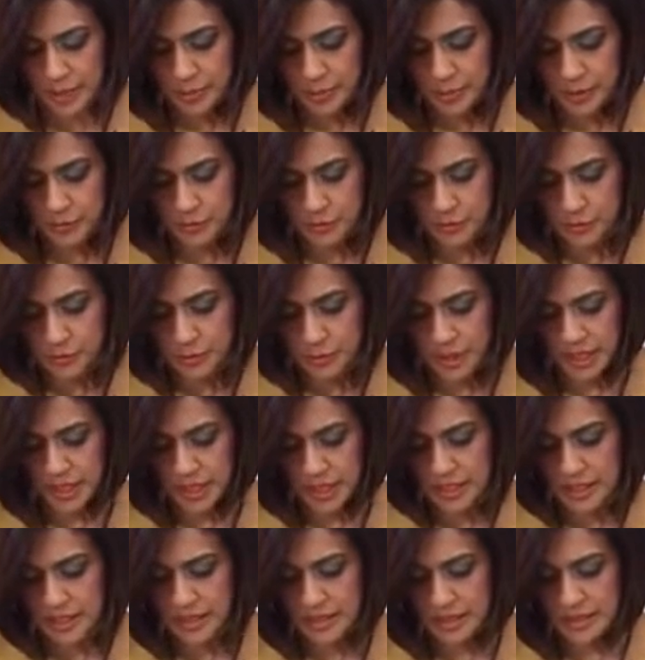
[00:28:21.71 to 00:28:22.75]
But for
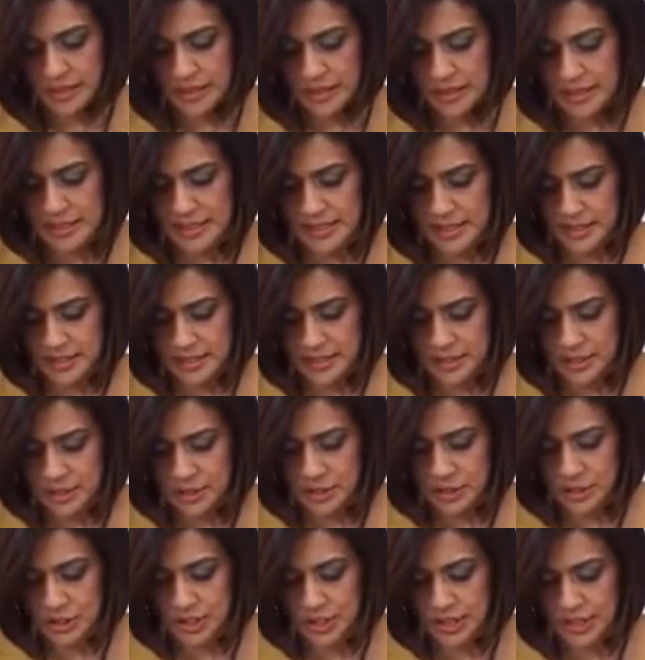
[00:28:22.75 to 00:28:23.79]
me, this is
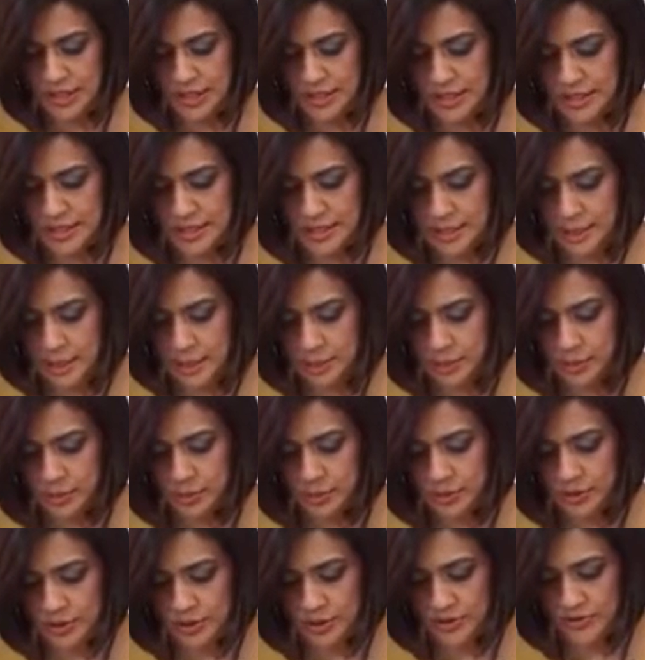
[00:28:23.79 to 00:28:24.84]
just
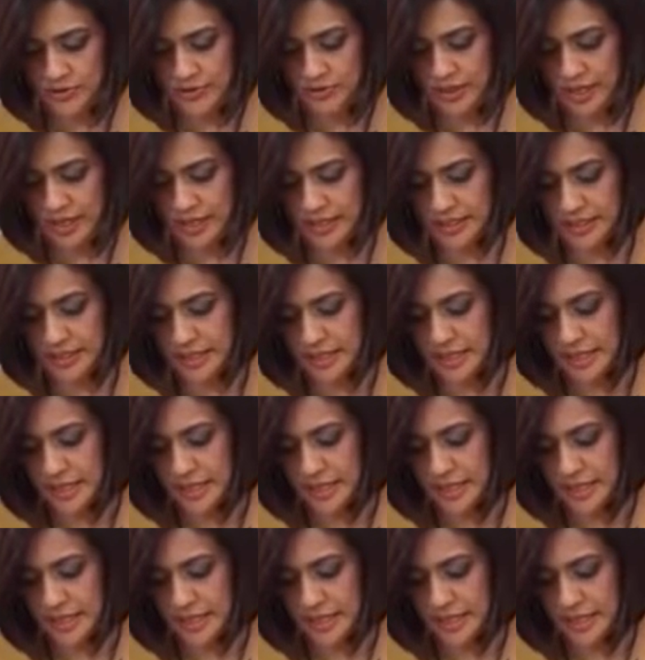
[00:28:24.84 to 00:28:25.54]
perfect.